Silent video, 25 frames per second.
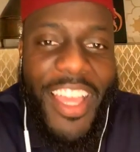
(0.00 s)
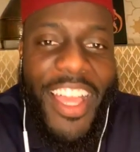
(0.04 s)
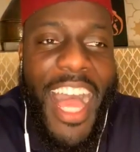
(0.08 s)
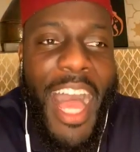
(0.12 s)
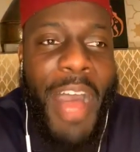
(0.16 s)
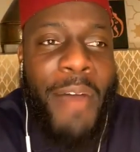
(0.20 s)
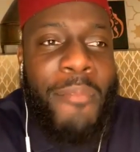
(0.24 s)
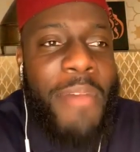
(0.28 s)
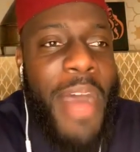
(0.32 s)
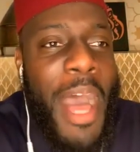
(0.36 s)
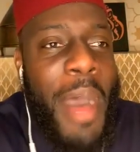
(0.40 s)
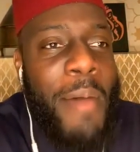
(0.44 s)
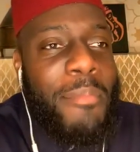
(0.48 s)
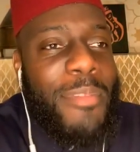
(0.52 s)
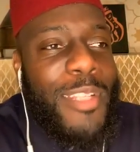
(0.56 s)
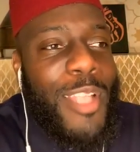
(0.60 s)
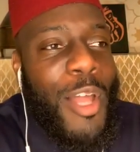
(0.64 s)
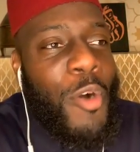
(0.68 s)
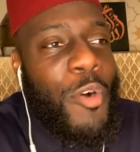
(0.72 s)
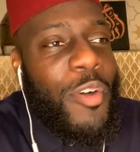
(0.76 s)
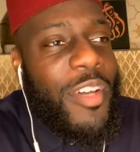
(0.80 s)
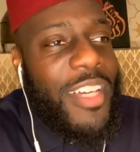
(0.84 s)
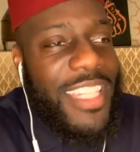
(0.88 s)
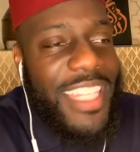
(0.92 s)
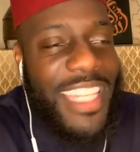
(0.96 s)
I'm
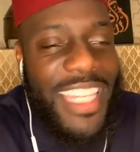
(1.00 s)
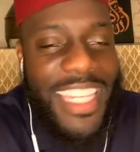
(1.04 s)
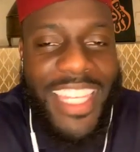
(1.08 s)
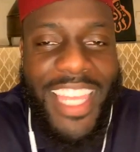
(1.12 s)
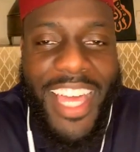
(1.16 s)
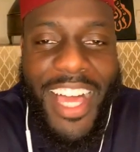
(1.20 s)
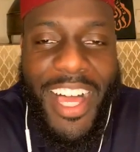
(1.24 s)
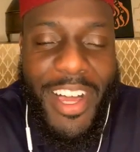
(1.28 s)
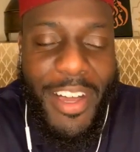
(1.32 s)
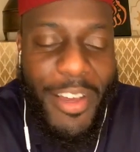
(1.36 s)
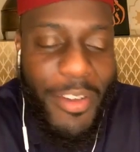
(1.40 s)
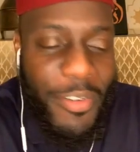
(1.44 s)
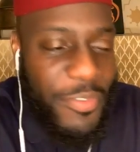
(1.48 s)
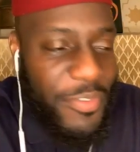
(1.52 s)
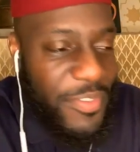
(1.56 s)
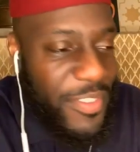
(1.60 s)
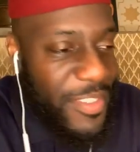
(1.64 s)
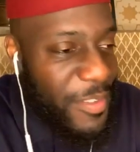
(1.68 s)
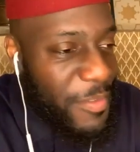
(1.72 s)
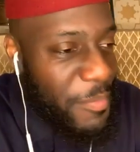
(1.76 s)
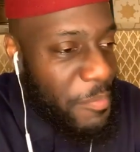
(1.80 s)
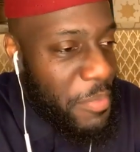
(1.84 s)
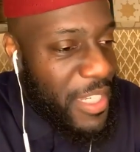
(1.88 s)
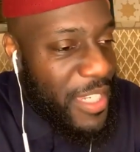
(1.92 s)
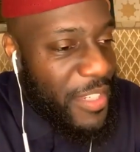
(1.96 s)
locally loved,
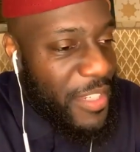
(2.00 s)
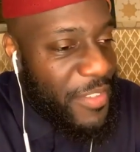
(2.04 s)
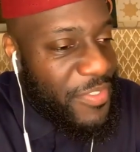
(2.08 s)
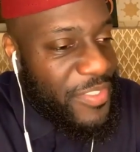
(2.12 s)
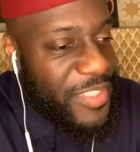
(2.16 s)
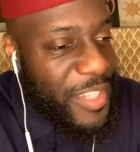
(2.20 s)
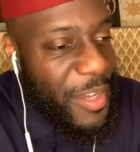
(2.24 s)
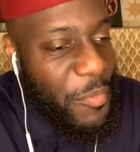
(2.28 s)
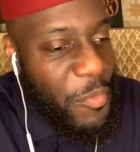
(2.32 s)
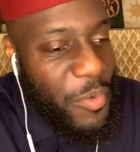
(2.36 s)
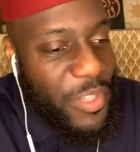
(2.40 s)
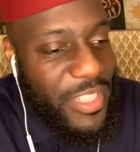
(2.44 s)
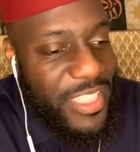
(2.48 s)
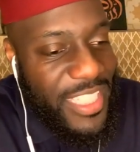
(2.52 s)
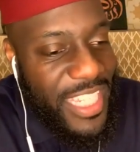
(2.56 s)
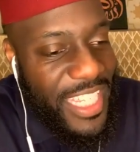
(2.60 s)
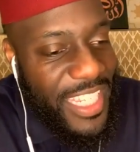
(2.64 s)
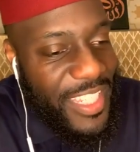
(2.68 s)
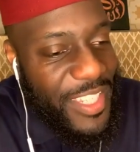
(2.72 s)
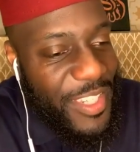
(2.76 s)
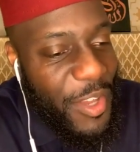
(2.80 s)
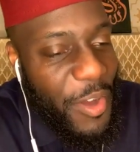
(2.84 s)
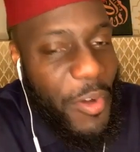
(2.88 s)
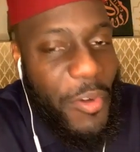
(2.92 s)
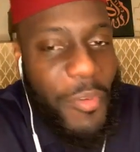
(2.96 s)
but if someone
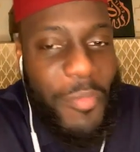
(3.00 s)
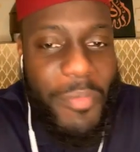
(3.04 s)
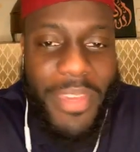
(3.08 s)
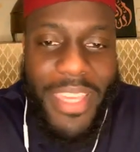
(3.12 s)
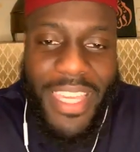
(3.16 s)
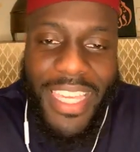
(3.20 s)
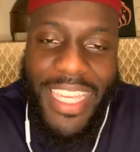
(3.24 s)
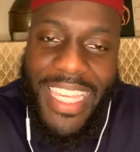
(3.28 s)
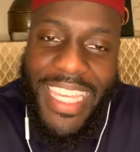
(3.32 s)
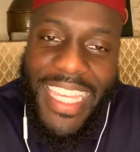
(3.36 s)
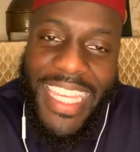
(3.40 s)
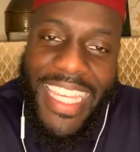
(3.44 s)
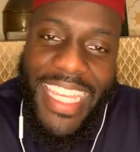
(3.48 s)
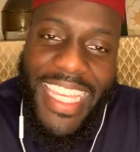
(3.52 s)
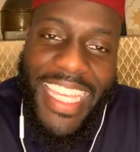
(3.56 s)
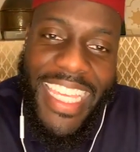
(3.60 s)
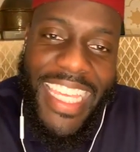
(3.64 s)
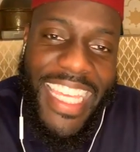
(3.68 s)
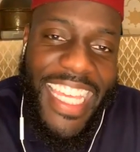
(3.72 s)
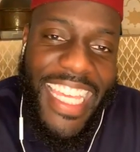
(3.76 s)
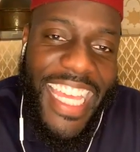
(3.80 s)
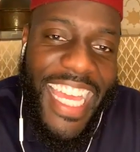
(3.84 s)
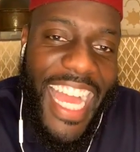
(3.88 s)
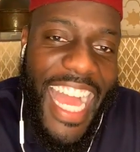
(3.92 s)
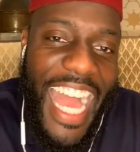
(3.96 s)
didn't know me,
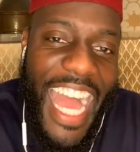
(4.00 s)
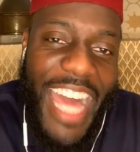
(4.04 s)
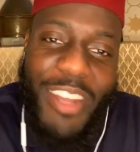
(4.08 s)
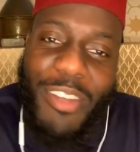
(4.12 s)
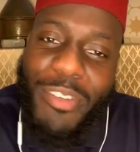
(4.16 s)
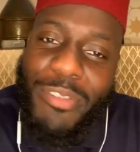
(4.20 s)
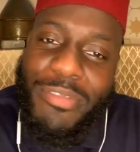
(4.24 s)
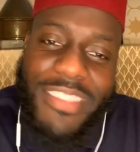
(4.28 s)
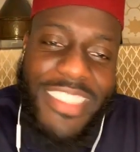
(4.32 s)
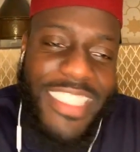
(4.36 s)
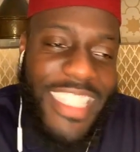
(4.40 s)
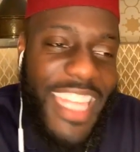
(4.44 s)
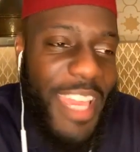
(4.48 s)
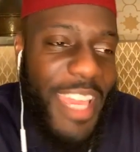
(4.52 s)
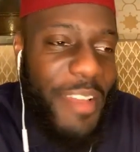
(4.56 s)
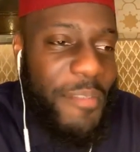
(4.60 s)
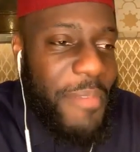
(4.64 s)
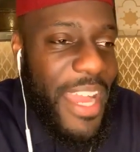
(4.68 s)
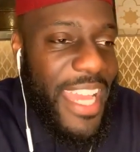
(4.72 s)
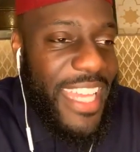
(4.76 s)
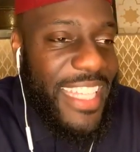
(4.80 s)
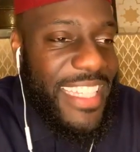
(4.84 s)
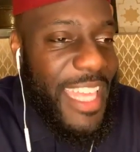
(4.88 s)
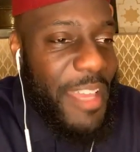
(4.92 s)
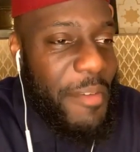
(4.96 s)
they
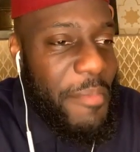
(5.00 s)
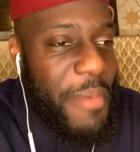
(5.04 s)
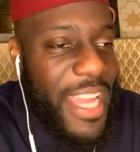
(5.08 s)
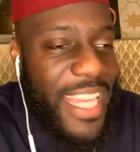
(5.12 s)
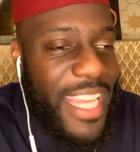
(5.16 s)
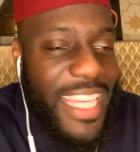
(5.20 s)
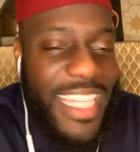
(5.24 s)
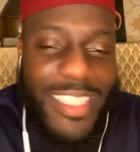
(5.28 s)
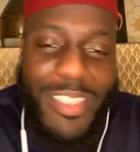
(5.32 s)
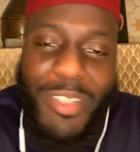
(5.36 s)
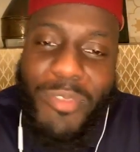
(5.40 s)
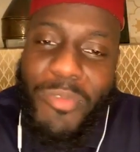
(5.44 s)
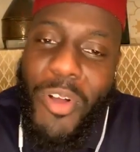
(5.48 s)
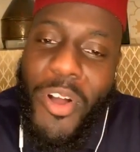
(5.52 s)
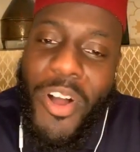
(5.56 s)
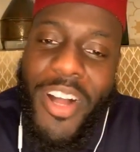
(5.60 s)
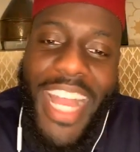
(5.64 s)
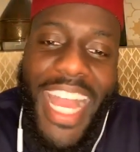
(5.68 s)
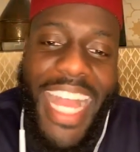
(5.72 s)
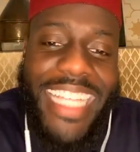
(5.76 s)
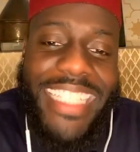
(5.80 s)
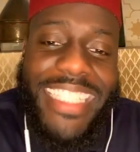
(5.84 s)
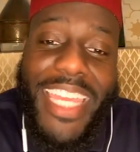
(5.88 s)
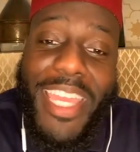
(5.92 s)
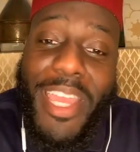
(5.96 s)
might get the wrong
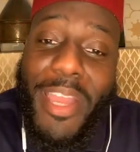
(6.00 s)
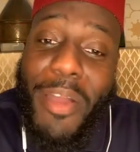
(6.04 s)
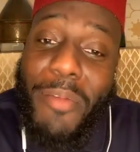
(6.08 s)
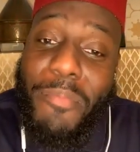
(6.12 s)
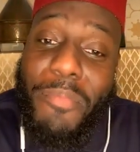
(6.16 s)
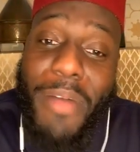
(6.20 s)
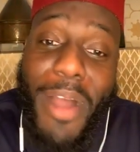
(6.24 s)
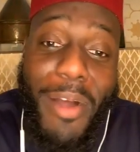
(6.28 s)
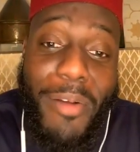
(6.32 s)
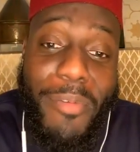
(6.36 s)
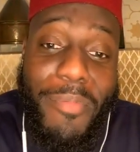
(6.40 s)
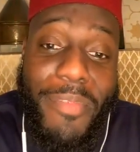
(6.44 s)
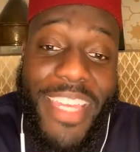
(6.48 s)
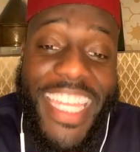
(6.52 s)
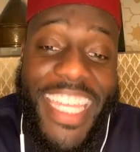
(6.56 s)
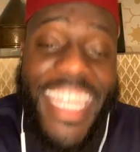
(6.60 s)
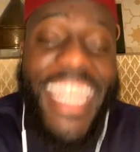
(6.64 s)
idea about me.